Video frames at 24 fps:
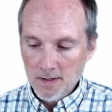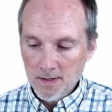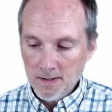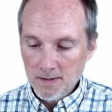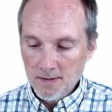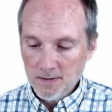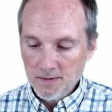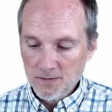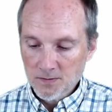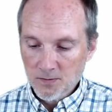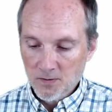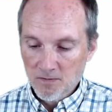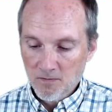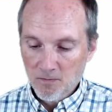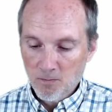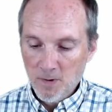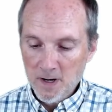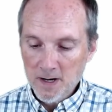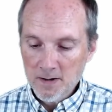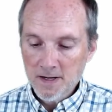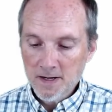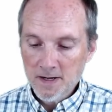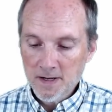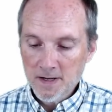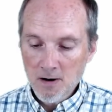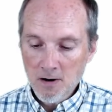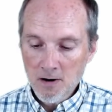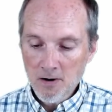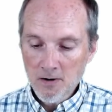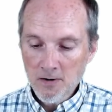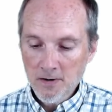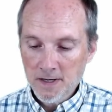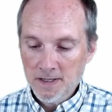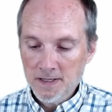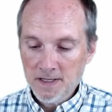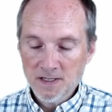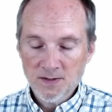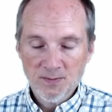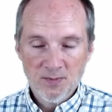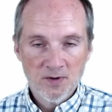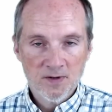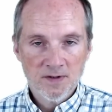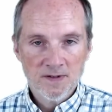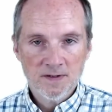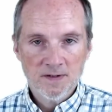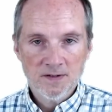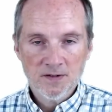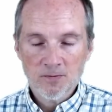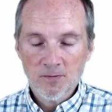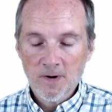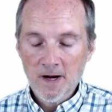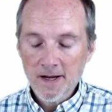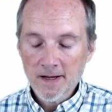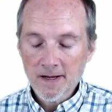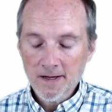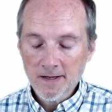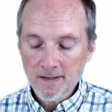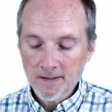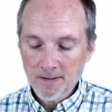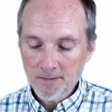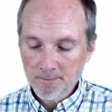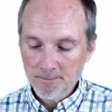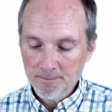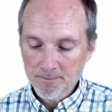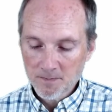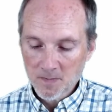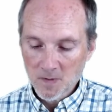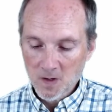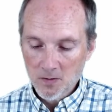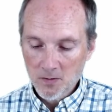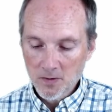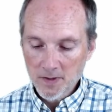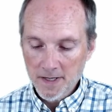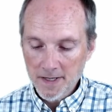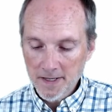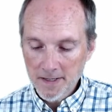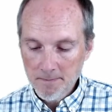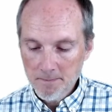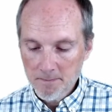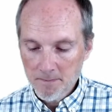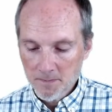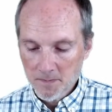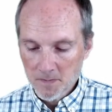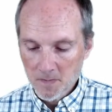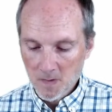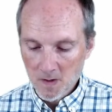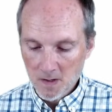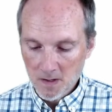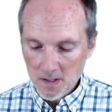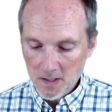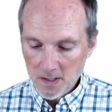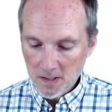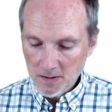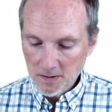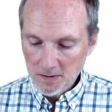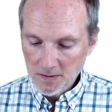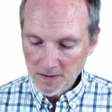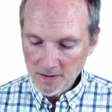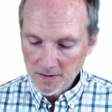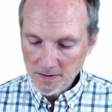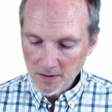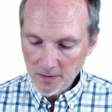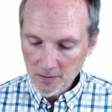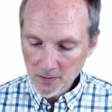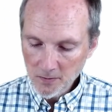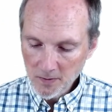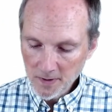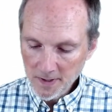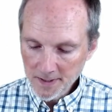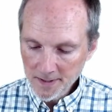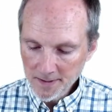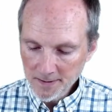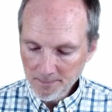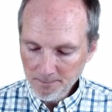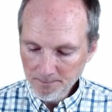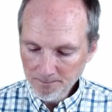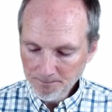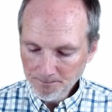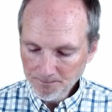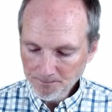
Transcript: sort of where they are in each person's ranking. Okay, so